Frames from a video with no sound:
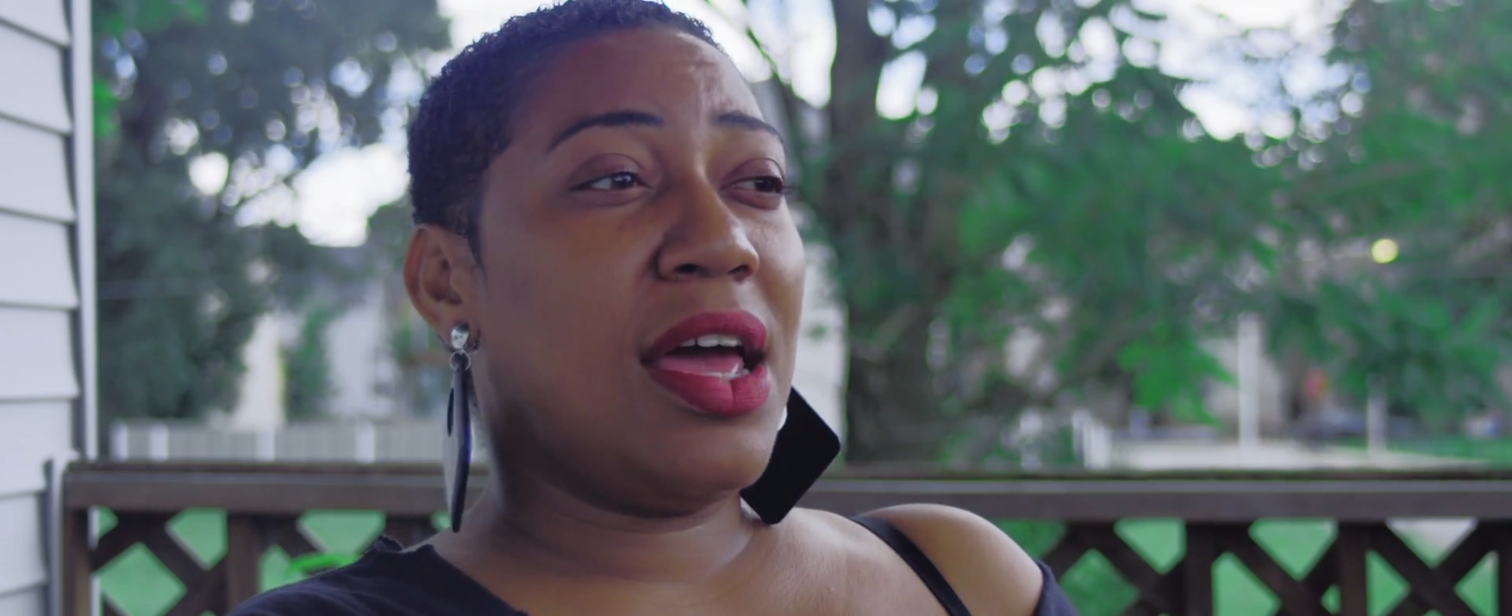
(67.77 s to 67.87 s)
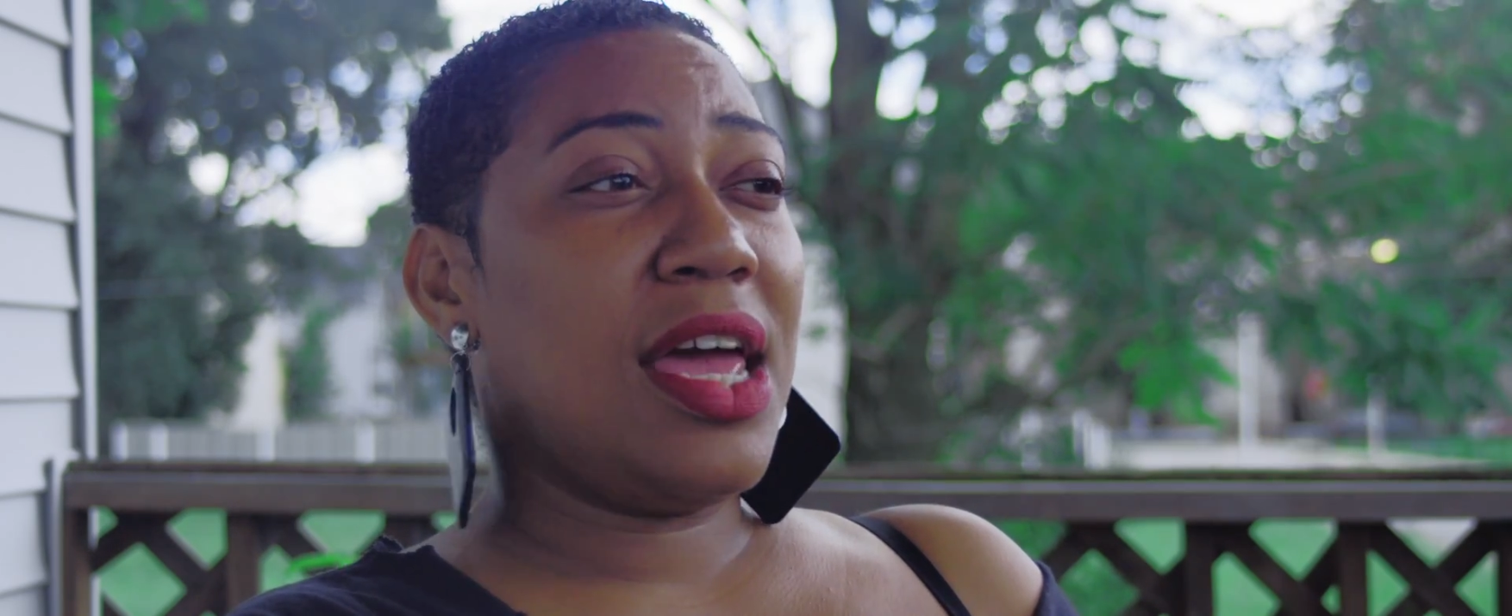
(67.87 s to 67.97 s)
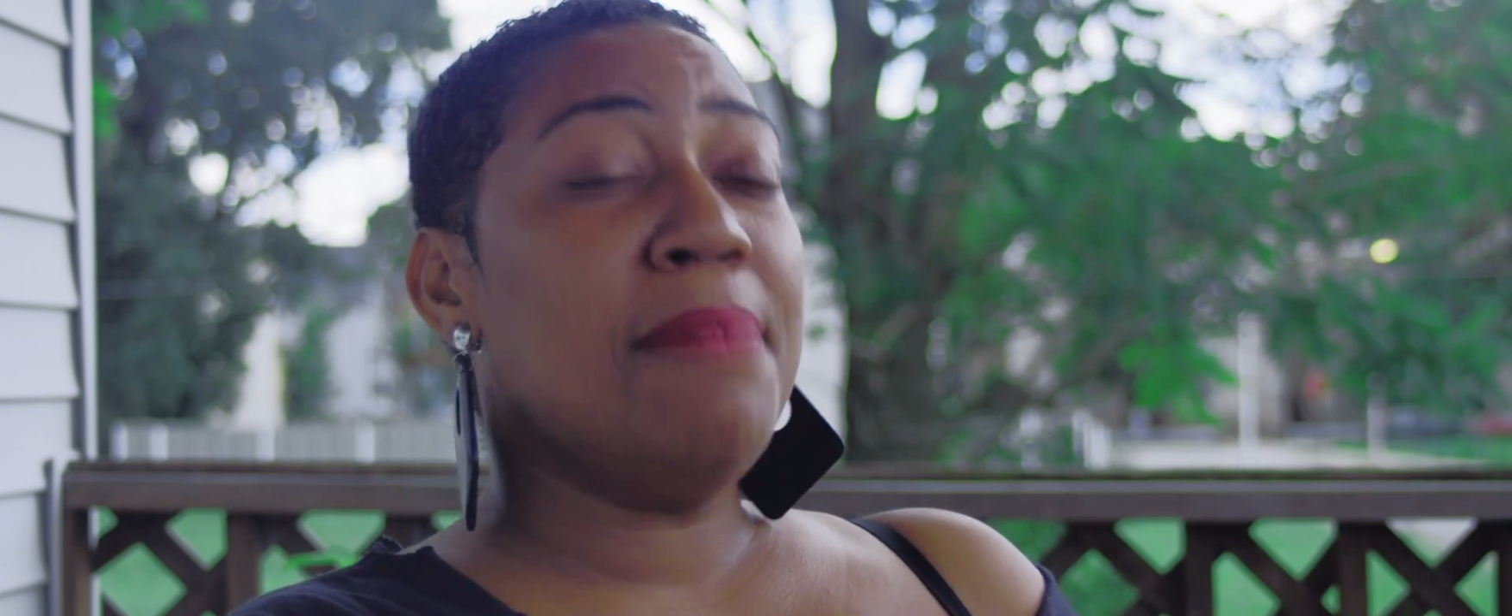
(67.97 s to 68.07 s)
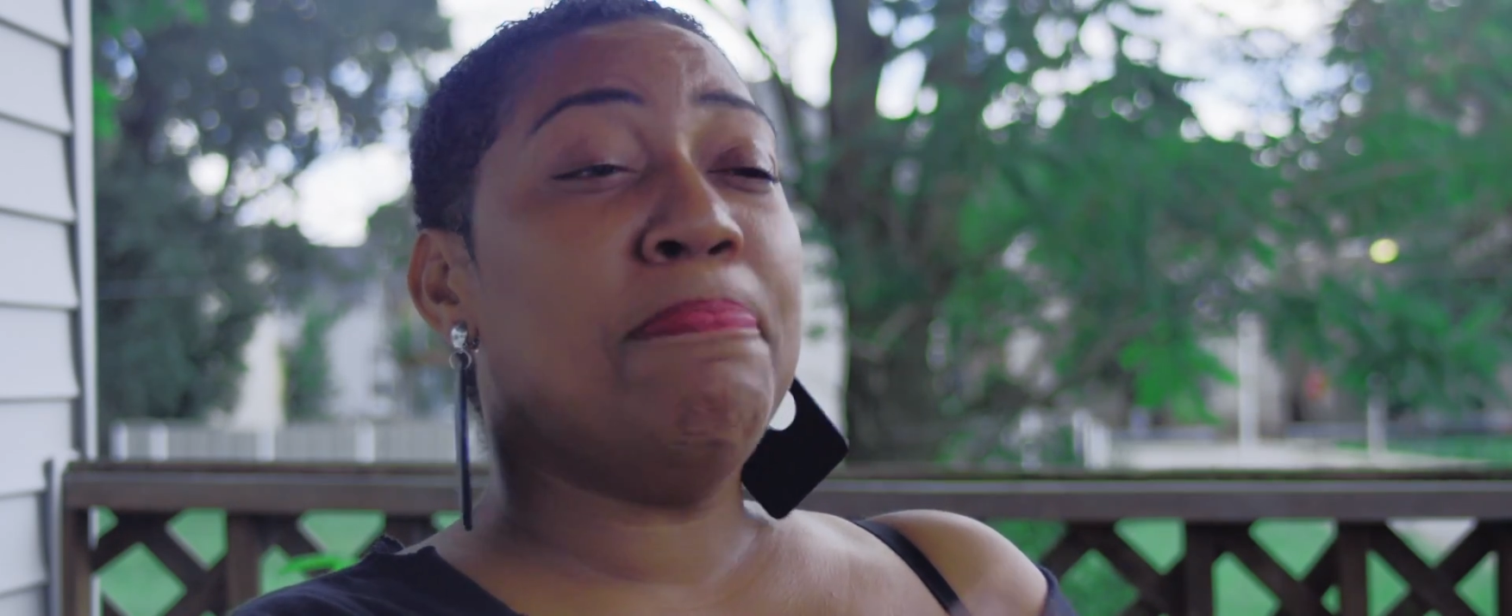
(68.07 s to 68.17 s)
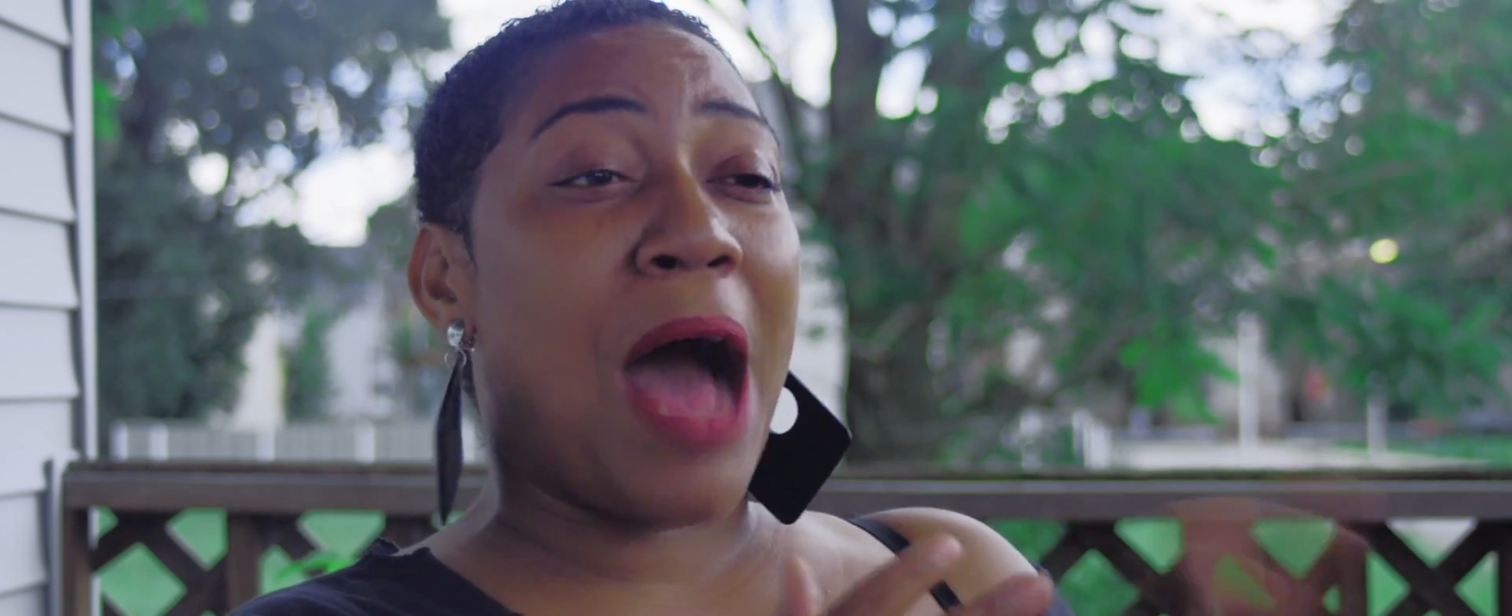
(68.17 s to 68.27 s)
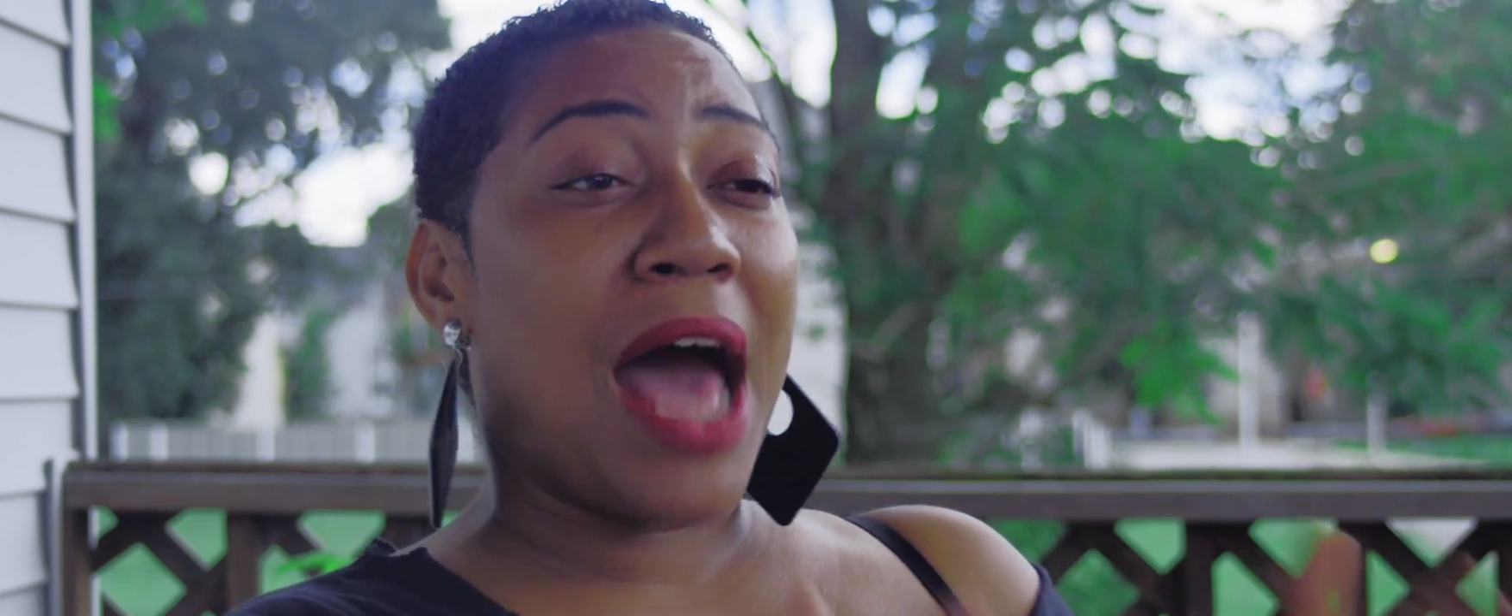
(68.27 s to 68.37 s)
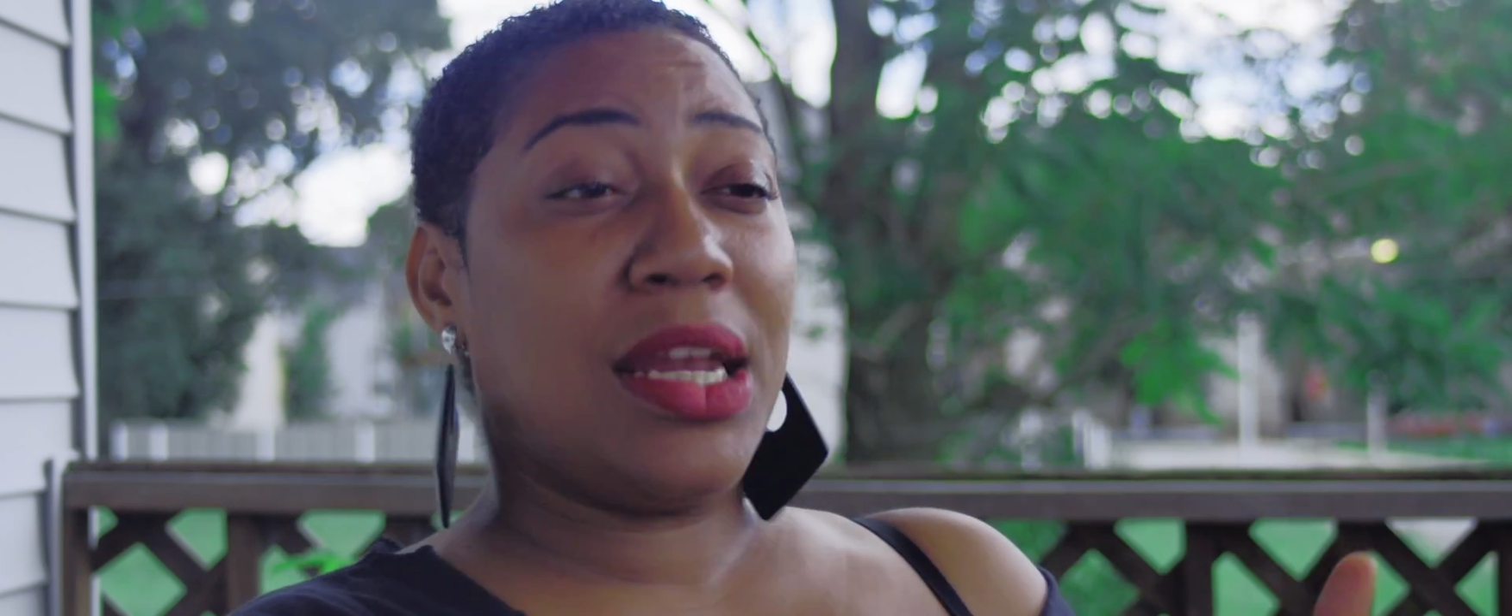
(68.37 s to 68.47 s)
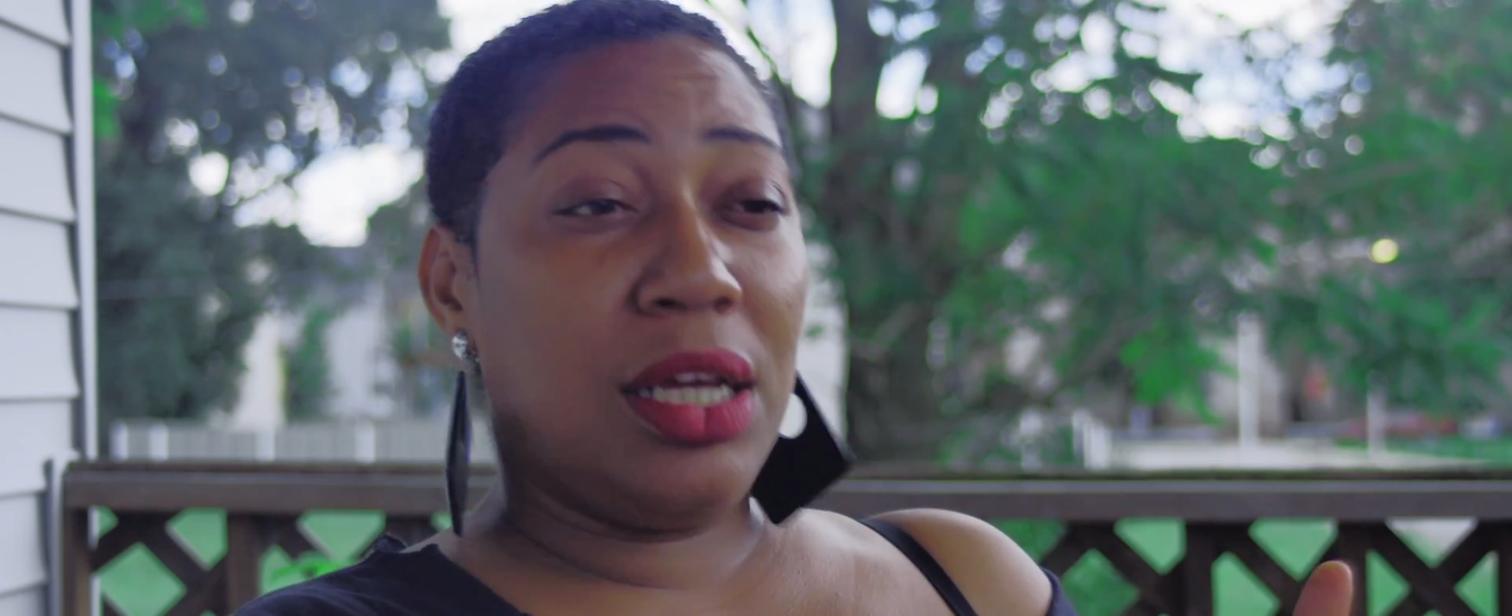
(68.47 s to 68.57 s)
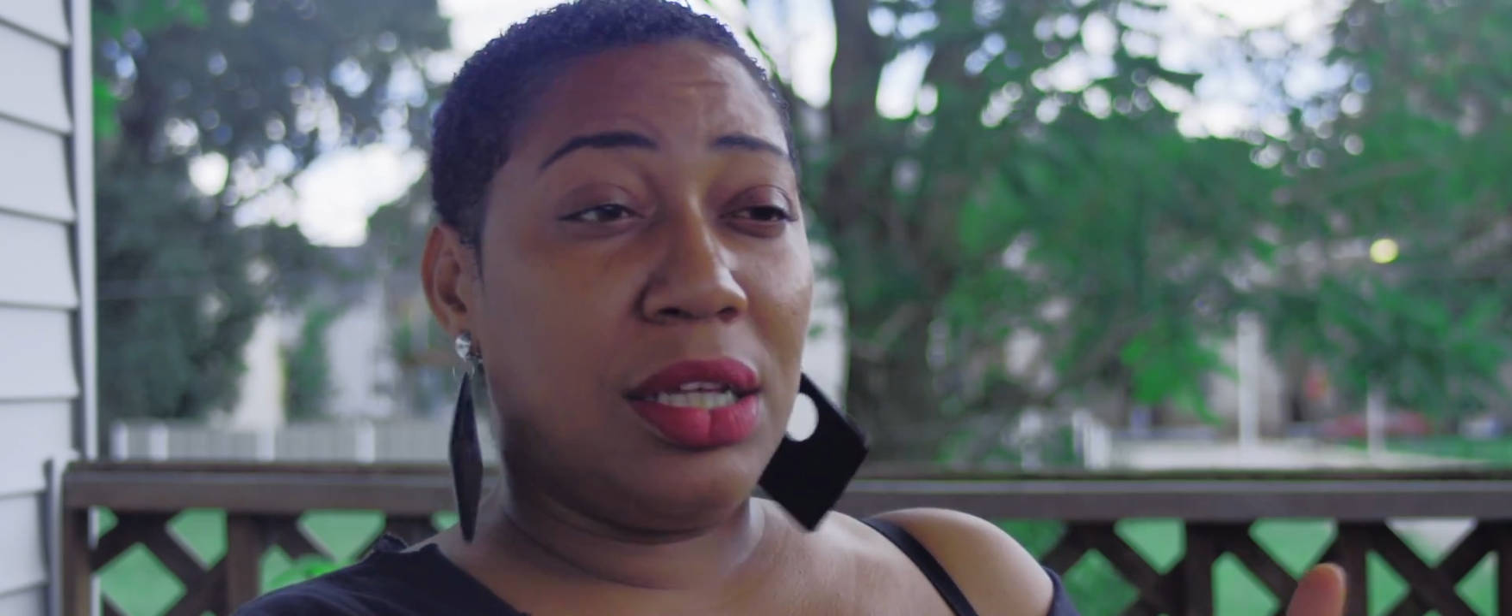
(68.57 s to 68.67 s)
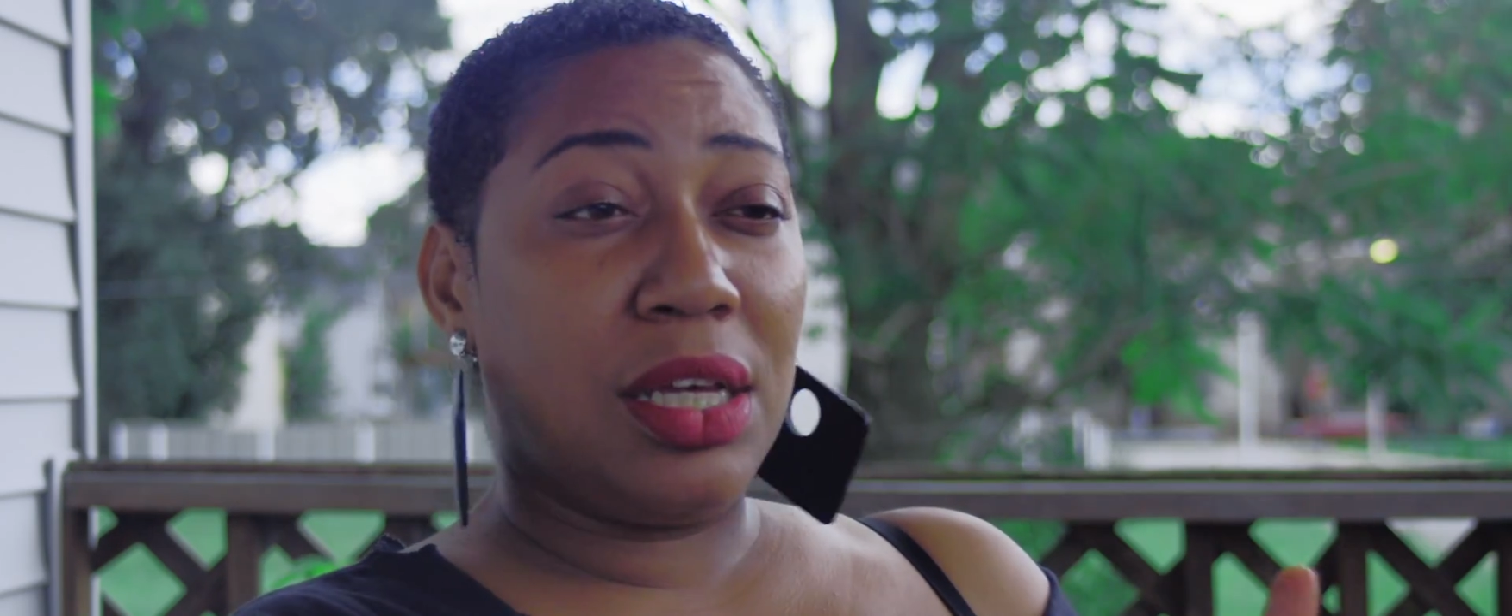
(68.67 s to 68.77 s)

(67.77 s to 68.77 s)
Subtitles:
embody